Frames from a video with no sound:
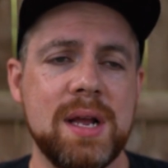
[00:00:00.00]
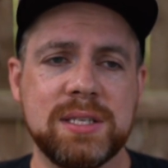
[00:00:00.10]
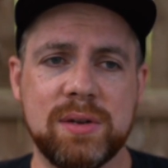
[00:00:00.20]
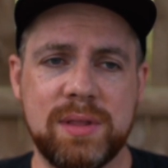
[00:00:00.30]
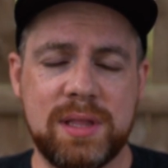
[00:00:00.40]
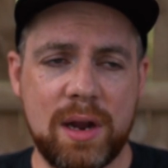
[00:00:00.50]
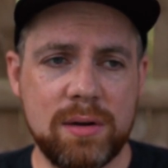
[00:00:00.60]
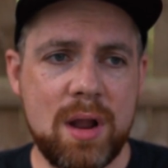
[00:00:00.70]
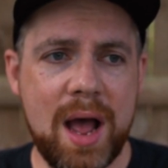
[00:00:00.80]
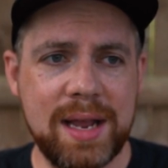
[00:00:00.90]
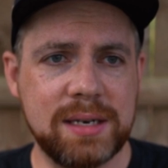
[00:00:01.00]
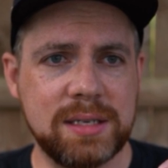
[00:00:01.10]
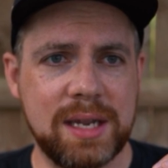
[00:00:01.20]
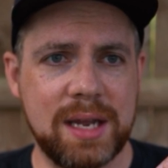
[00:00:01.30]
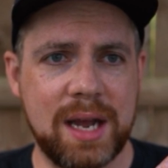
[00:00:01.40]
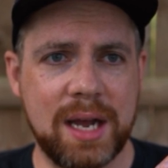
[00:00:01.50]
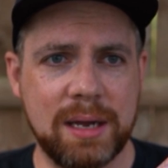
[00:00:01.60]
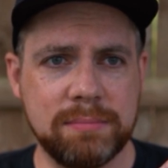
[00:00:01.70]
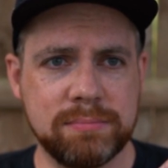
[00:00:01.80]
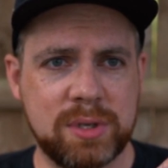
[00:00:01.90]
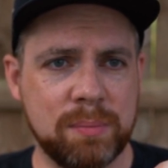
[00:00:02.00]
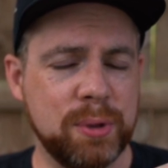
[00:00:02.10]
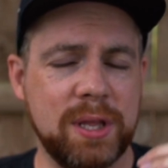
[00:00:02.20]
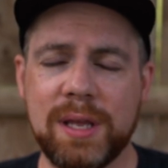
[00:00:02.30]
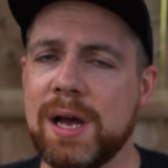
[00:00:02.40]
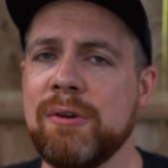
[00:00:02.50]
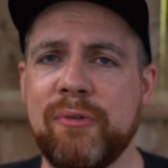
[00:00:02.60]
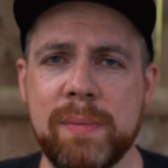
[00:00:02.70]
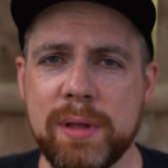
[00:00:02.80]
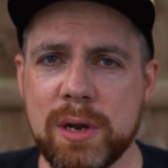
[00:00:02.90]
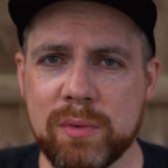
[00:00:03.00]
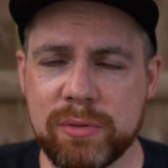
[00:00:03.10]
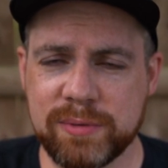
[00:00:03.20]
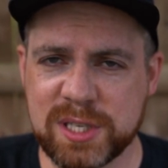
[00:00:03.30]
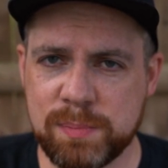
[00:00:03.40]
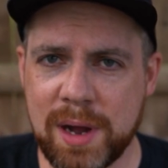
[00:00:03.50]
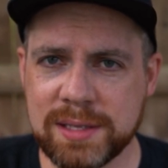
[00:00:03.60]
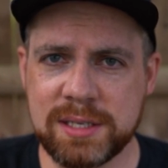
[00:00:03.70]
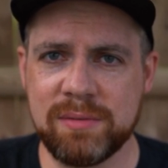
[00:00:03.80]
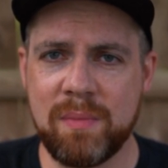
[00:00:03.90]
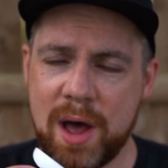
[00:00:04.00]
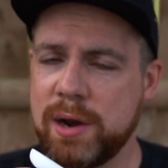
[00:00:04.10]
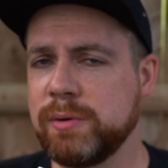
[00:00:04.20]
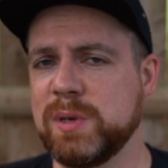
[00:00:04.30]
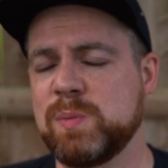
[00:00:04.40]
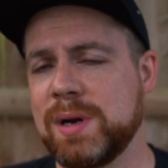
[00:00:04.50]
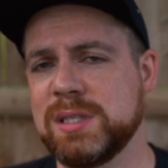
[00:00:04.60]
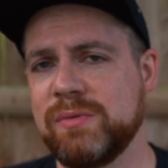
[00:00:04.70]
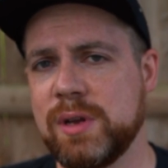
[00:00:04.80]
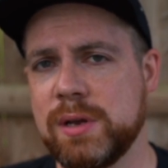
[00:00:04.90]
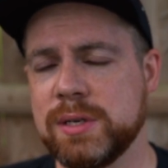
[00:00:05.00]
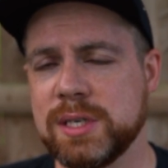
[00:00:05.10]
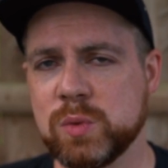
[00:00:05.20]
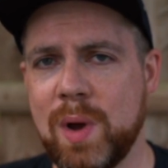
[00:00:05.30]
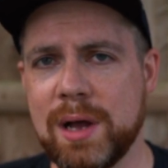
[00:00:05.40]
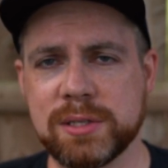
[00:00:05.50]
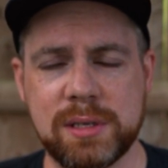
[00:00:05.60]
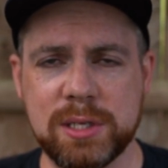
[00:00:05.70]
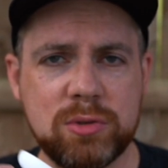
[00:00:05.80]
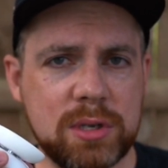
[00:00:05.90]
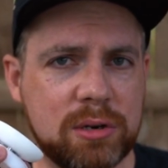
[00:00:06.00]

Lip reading: So they're not completely unfamiliar with responsive, modern responsive yo-yos as well. So this was a